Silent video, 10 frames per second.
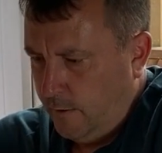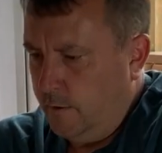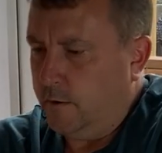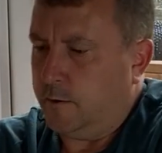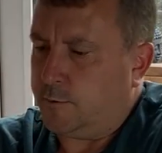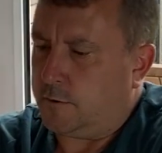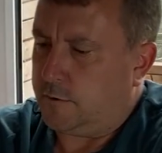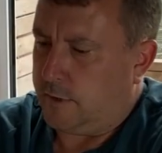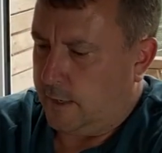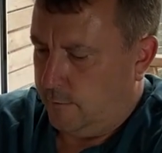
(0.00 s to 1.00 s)
upside
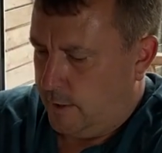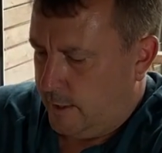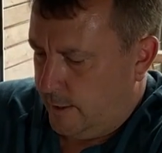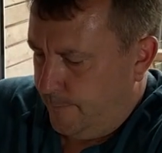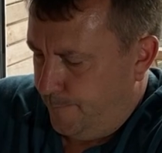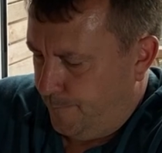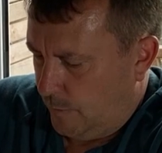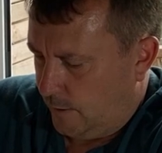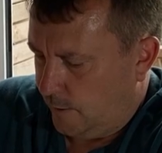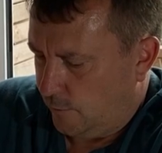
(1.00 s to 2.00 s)
down there,
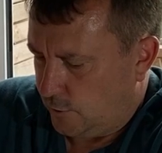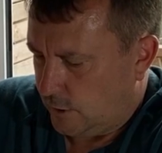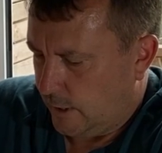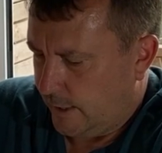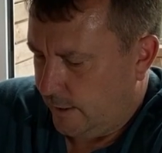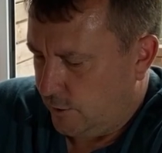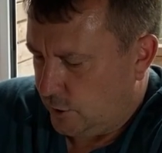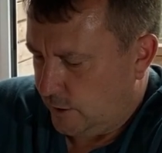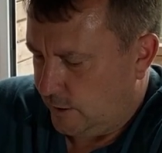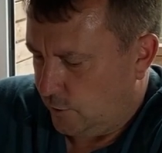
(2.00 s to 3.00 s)
and then I just lay the
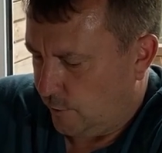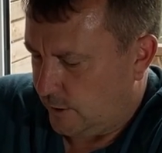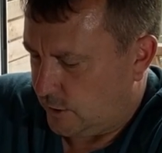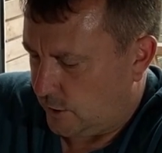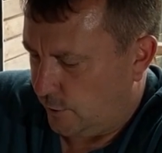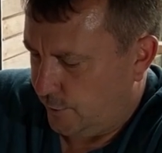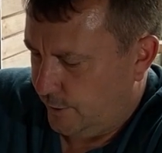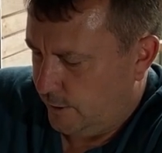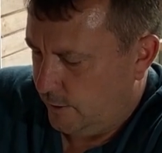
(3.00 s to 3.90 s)
cheese on its side